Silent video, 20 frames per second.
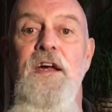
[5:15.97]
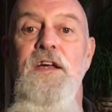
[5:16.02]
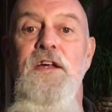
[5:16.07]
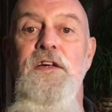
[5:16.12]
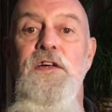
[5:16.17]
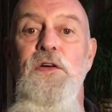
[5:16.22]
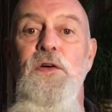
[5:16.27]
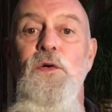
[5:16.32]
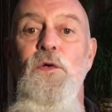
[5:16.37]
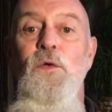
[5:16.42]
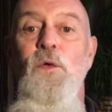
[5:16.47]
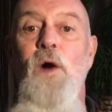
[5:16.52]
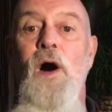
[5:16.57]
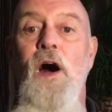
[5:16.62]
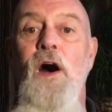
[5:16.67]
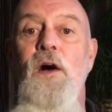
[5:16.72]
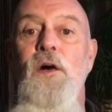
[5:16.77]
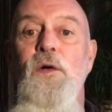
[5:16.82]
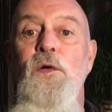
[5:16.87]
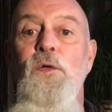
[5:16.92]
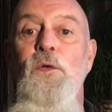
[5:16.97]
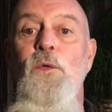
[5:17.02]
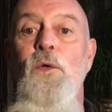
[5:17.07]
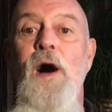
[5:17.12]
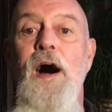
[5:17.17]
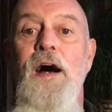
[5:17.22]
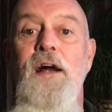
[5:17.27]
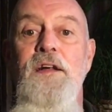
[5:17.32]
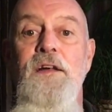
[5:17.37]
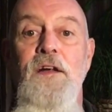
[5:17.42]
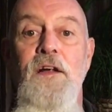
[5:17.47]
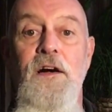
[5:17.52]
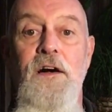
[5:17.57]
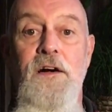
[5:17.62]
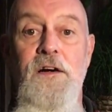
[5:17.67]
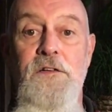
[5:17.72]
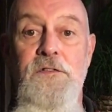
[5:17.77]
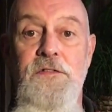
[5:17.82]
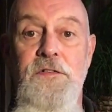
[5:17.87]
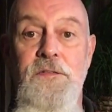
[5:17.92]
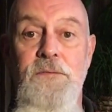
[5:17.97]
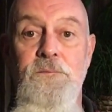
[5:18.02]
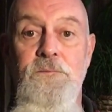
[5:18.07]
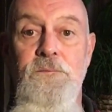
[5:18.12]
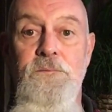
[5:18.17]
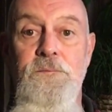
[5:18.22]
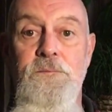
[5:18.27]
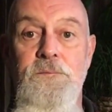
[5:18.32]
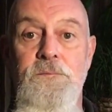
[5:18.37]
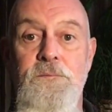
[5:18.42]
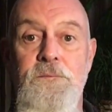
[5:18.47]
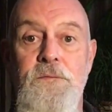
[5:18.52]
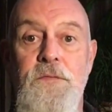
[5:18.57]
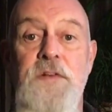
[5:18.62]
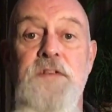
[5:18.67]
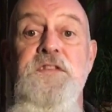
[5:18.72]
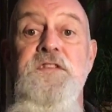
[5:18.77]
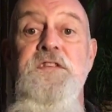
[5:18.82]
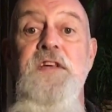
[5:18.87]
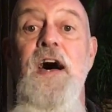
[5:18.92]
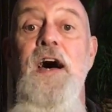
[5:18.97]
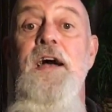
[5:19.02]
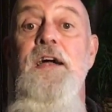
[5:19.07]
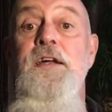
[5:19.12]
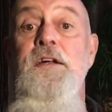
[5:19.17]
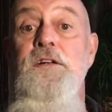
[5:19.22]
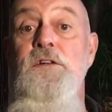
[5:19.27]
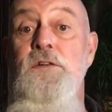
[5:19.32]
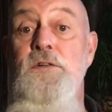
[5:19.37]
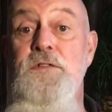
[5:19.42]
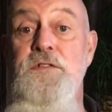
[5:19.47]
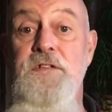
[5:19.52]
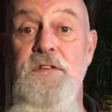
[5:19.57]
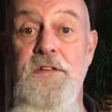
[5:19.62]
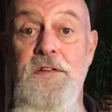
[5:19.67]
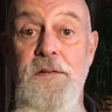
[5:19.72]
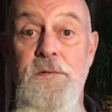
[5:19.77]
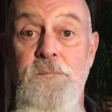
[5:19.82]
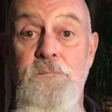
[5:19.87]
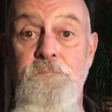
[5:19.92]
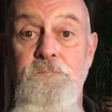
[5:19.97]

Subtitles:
You are who I love, sighing in your sleep.